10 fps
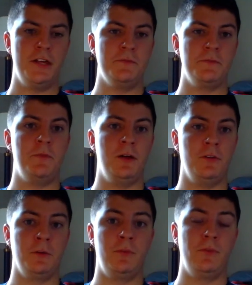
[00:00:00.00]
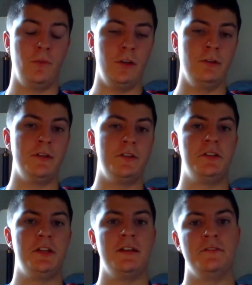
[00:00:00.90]
James Butler before he reached
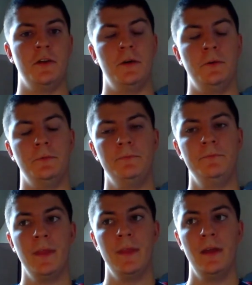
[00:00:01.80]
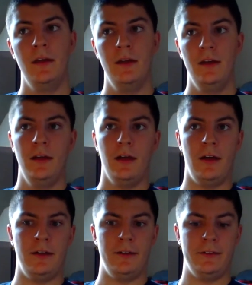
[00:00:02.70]
the end zone.
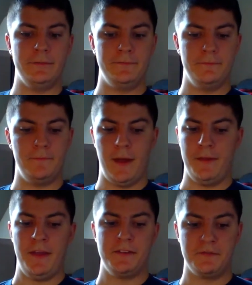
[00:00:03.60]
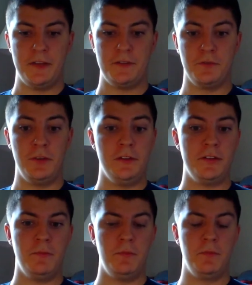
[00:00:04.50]
And that's really the
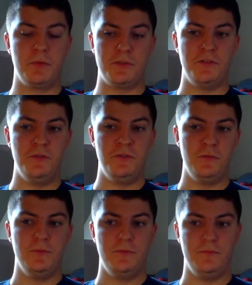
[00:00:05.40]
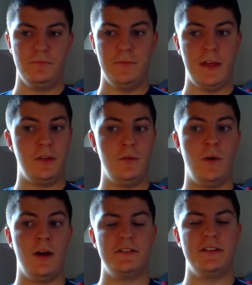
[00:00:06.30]
type of pursuit that you
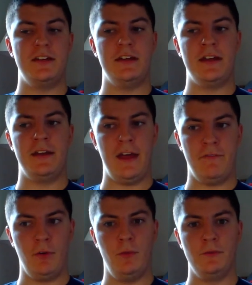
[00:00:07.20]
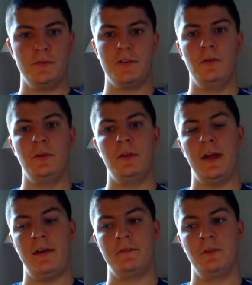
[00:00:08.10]
want to see, and everyone was going
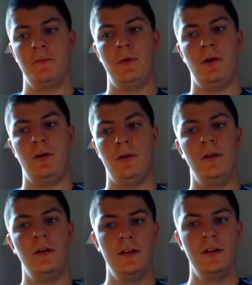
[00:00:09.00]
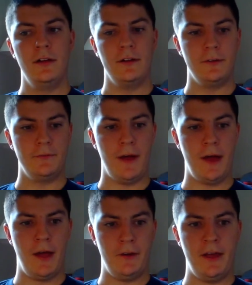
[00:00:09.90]
after the ball
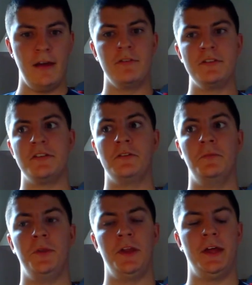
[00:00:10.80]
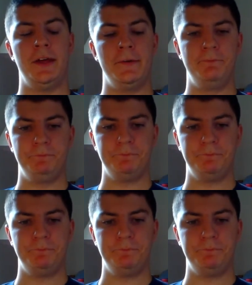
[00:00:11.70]
on every single play,